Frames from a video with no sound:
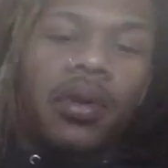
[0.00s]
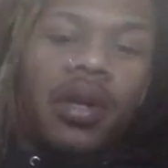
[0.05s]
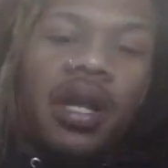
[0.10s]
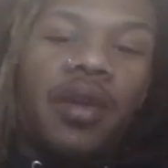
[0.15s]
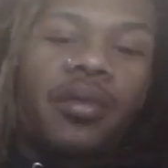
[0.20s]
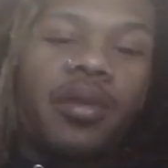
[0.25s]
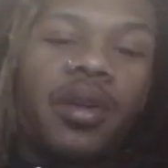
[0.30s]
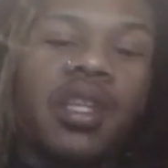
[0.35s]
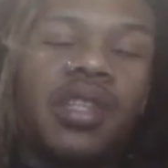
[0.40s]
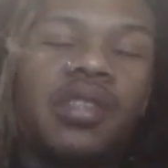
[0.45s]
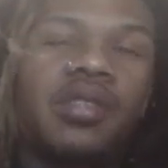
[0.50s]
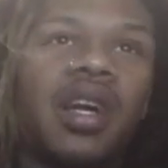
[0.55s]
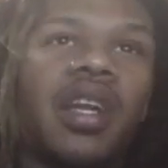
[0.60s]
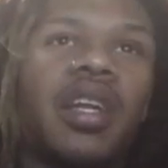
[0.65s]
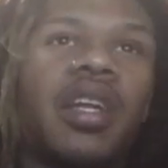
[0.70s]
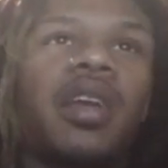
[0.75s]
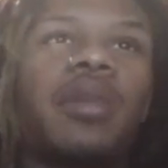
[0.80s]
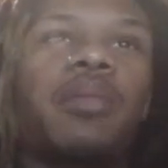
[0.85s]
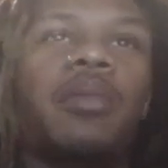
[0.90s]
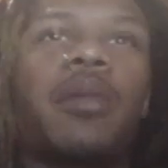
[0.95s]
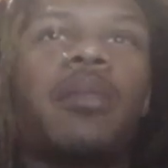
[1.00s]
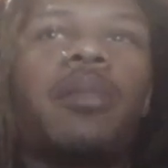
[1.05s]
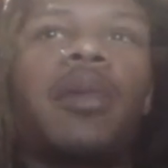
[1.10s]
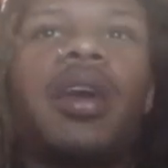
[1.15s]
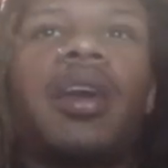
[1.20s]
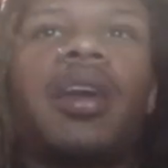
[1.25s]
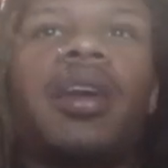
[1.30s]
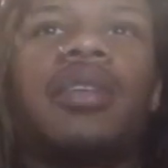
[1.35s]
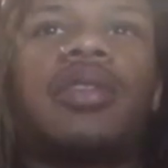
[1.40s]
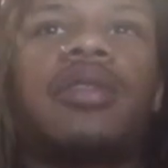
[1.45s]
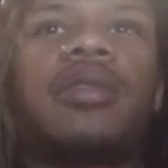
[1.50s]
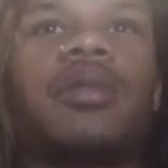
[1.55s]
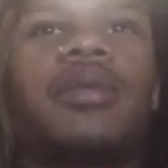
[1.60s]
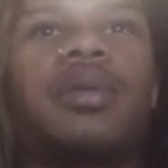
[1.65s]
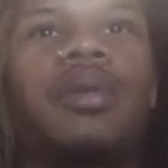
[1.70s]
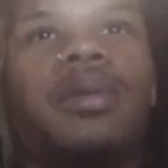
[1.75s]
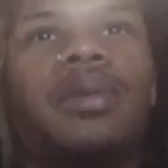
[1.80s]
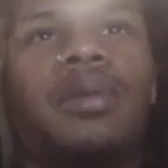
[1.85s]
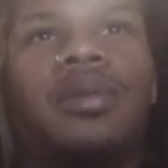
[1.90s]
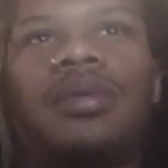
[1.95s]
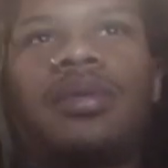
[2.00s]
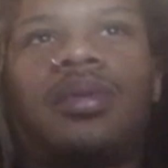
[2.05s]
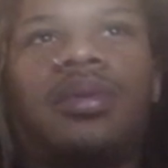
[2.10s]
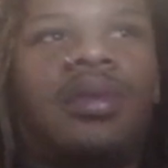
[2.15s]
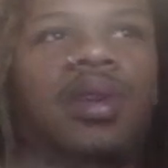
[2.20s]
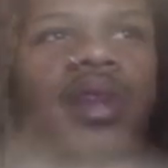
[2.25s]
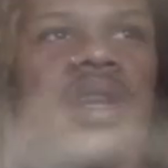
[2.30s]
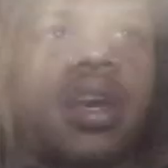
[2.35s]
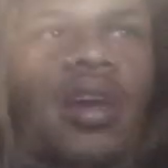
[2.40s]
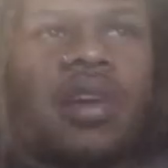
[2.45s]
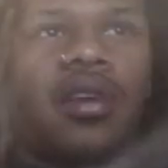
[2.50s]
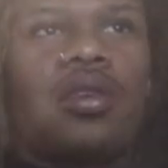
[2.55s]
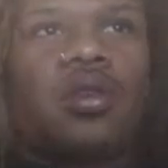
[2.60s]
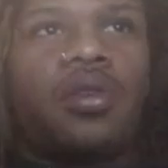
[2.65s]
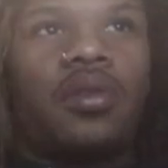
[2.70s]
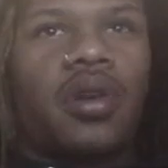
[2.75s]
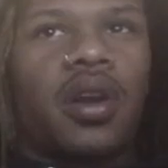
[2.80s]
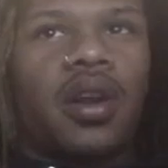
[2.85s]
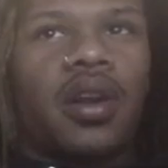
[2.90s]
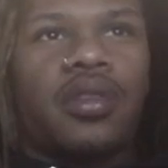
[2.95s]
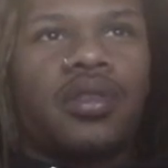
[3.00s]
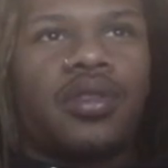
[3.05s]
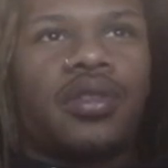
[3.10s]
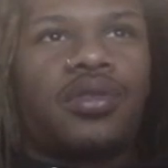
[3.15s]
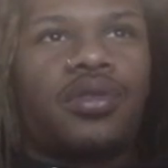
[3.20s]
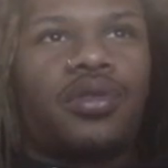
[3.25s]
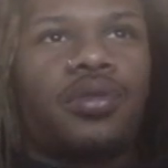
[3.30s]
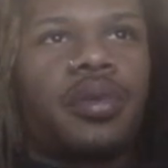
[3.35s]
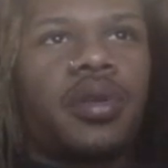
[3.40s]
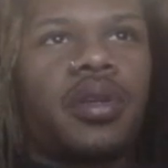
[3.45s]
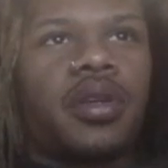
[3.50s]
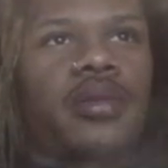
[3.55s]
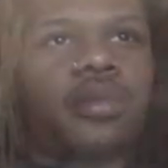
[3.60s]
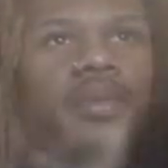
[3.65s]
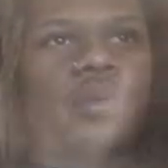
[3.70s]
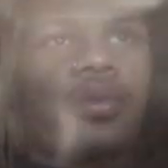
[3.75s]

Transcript: They really tried to hit my man. They ain't gonna work, stupid.